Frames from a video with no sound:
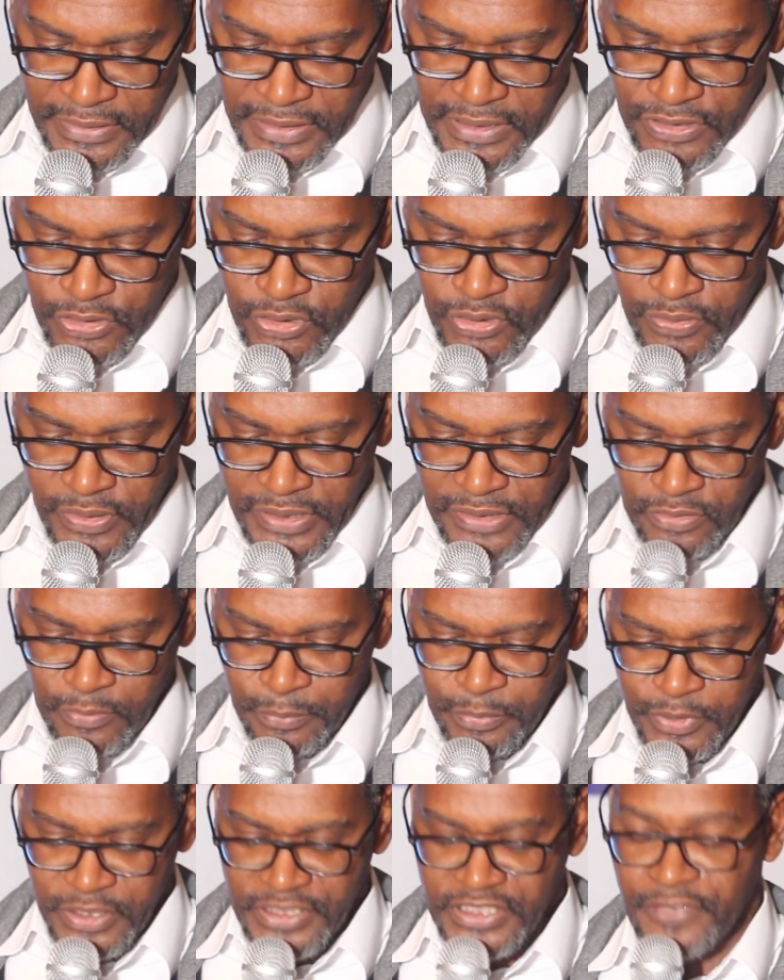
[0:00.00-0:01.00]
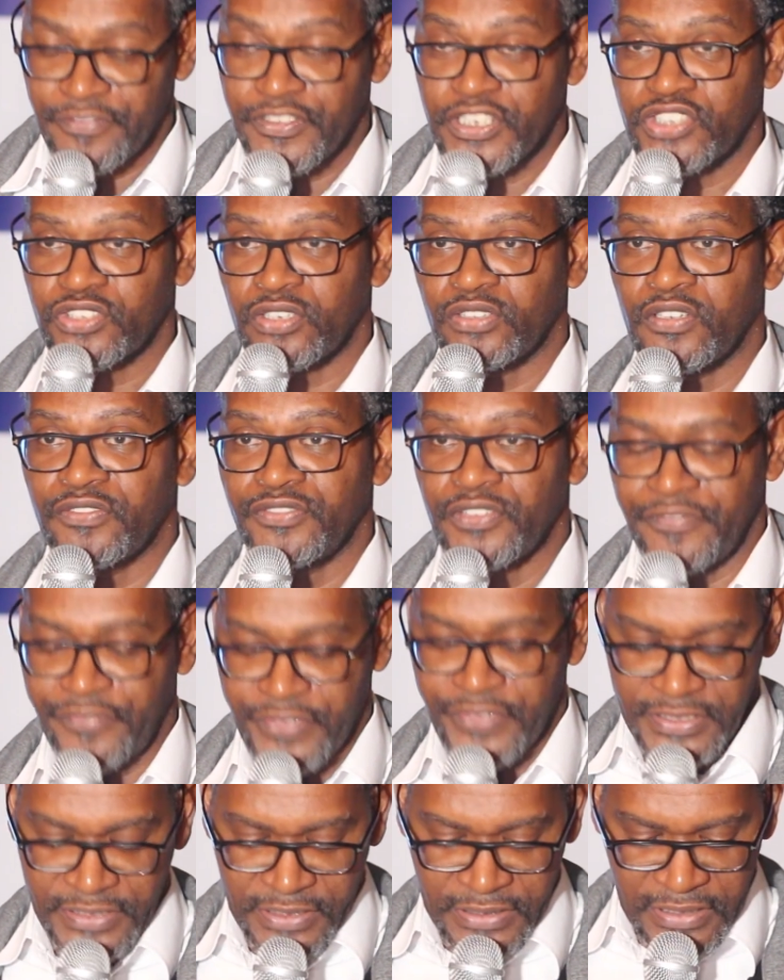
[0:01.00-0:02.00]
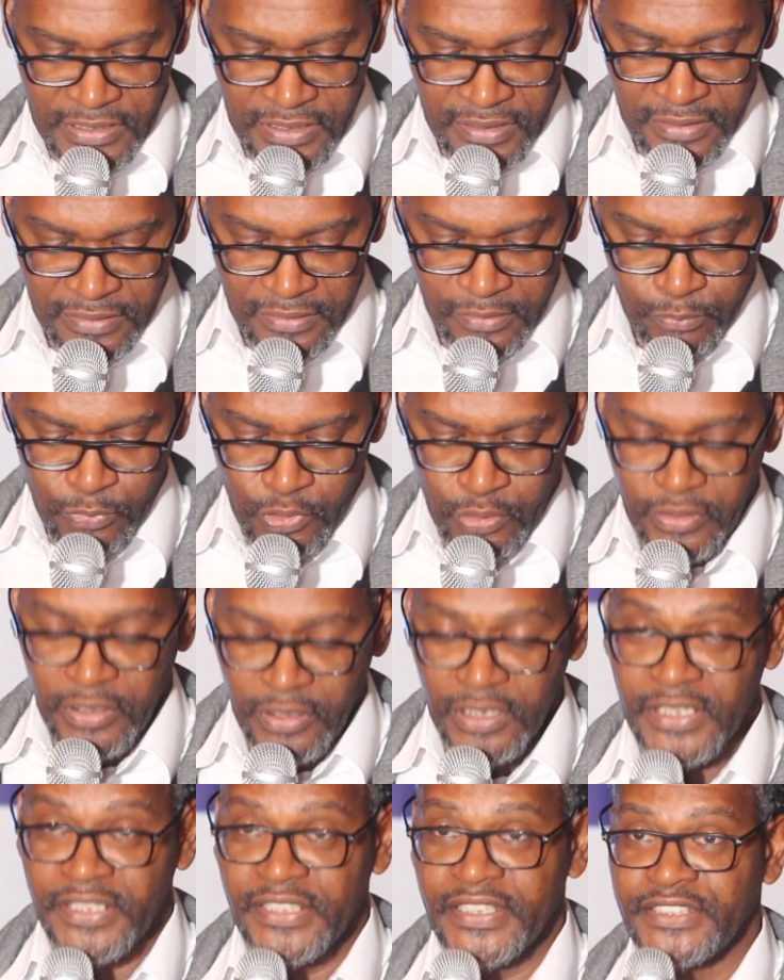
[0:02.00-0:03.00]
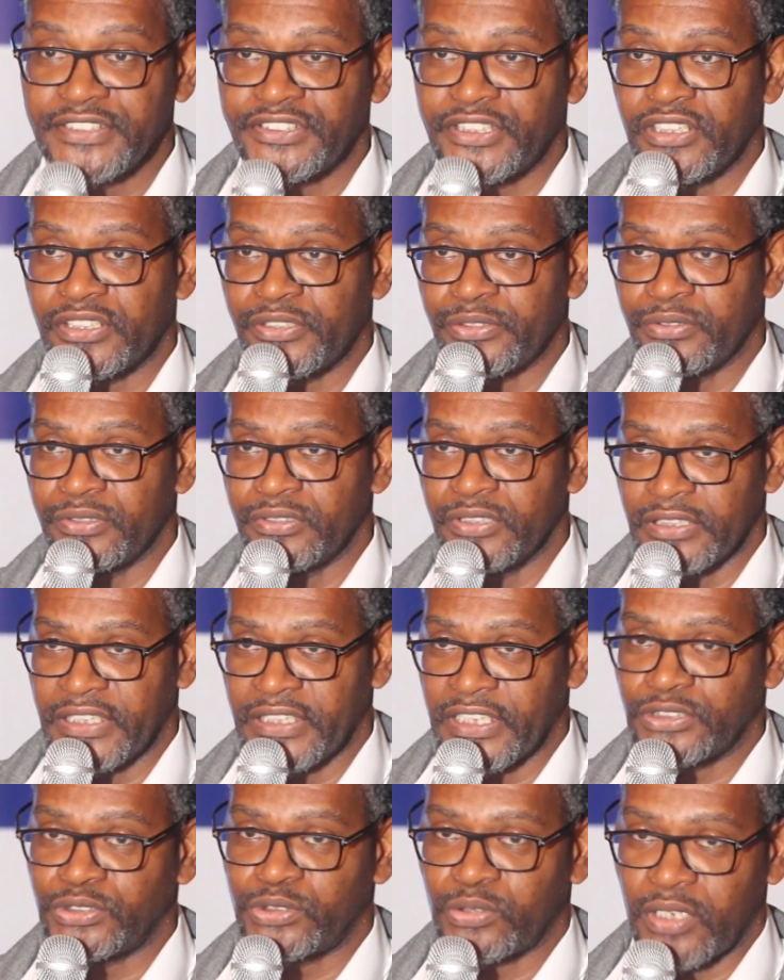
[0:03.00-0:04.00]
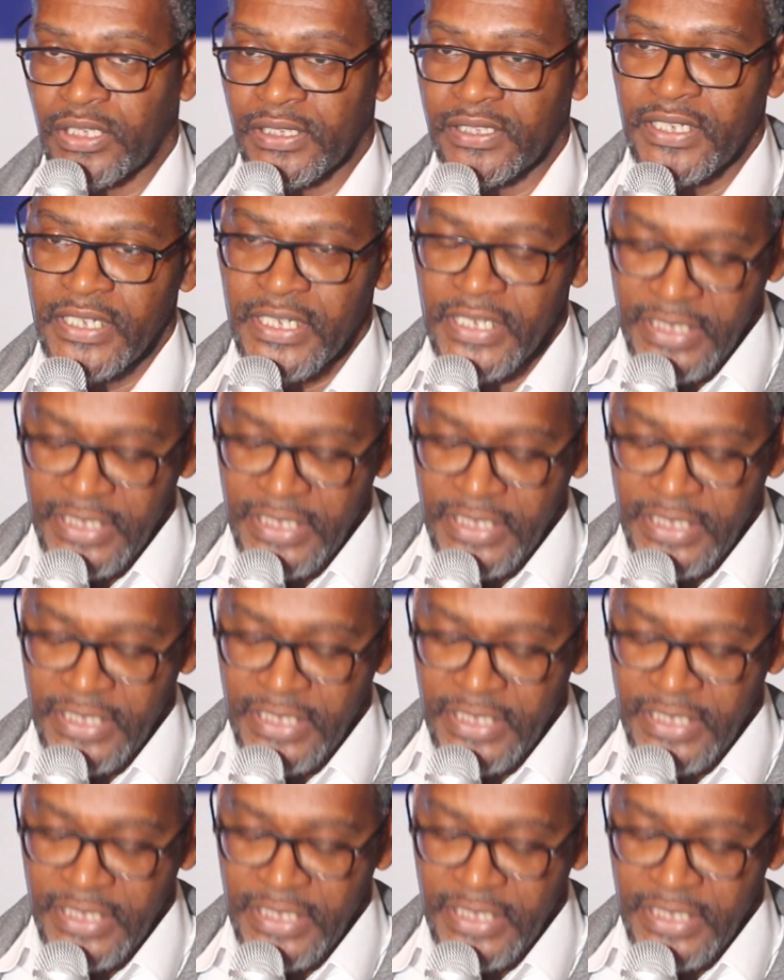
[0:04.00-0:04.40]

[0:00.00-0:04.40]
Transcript: ensuring the preservation of the physical, moral, and intellectual